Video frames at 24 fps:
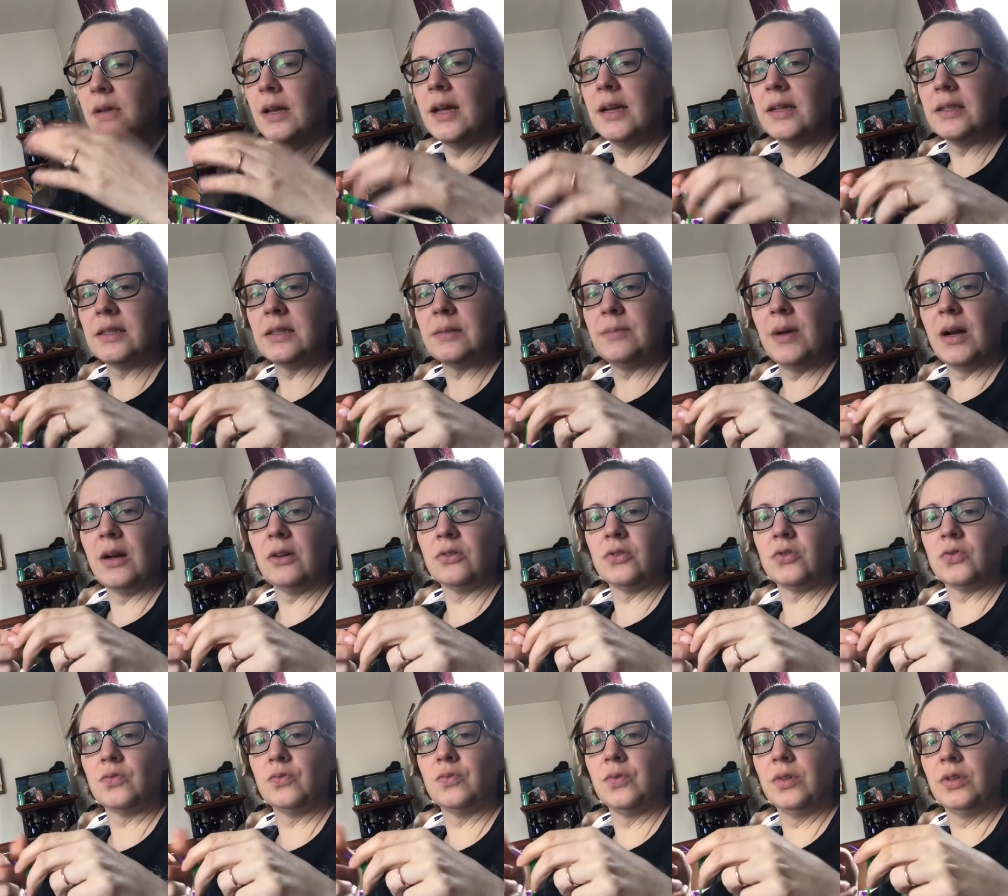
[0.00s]
and it
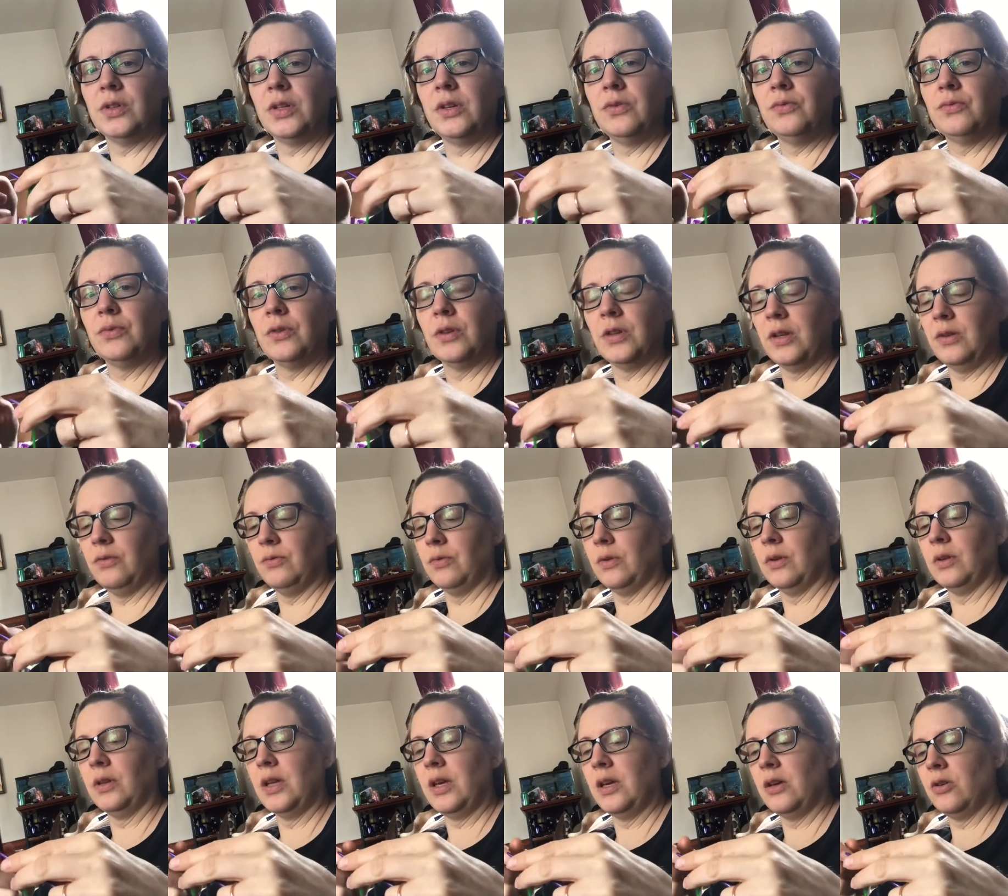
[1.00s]
smells really, really,
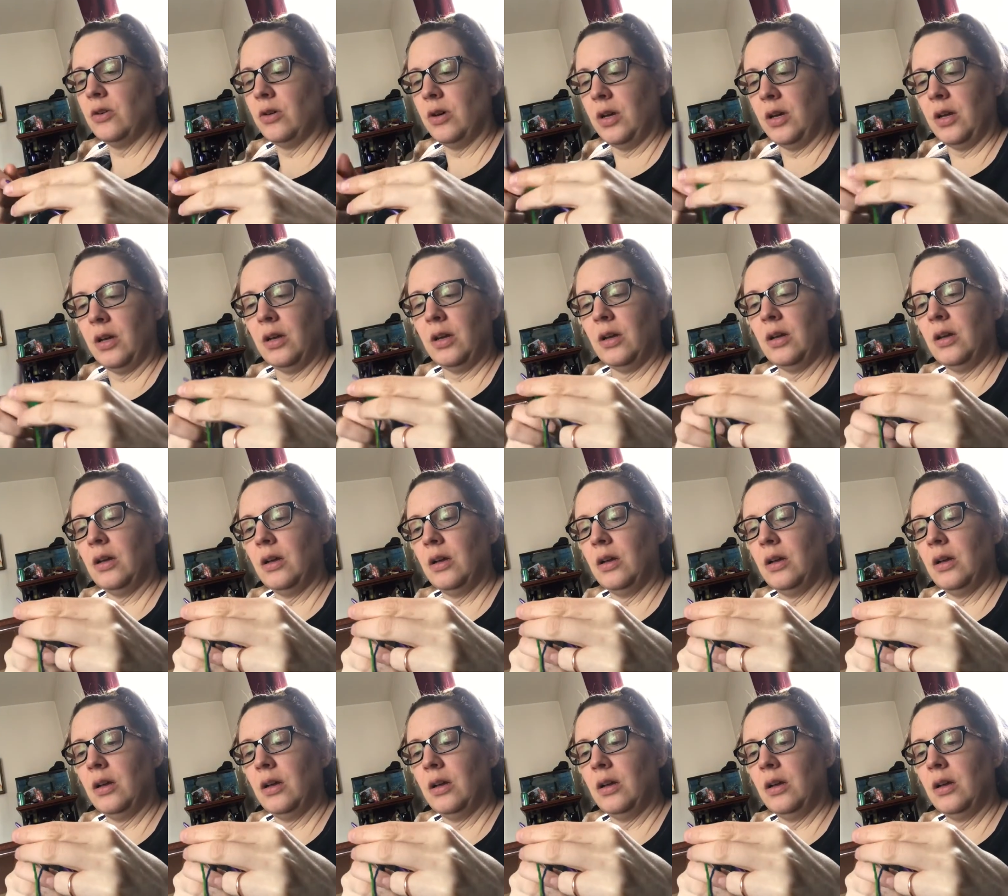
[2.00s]
really good.